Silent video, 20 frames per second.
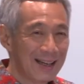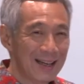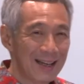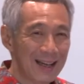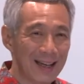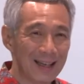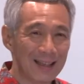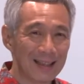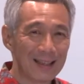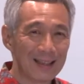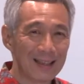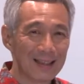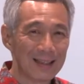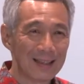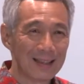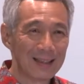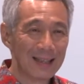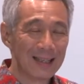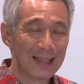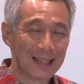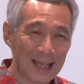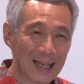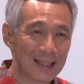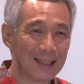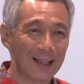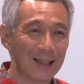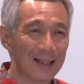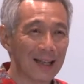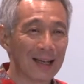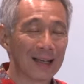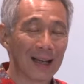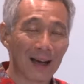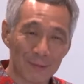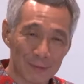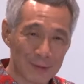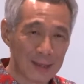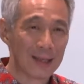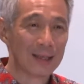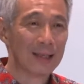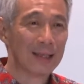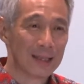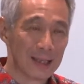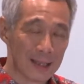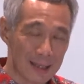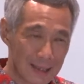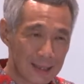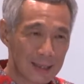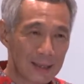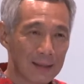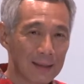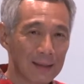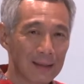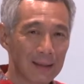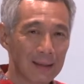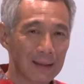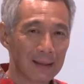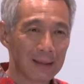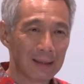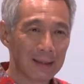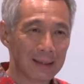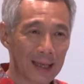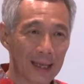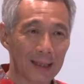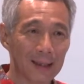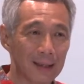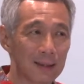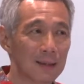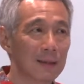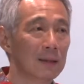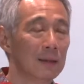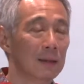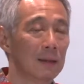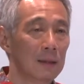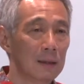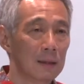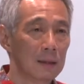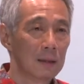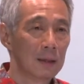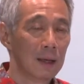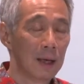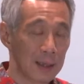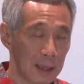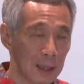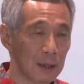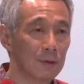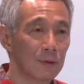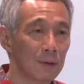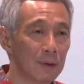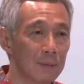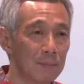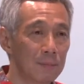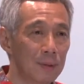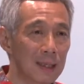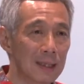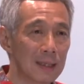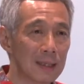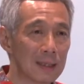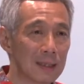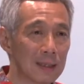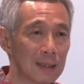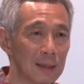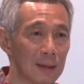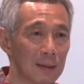and he settled that. After that, he says, done. I can go in peace.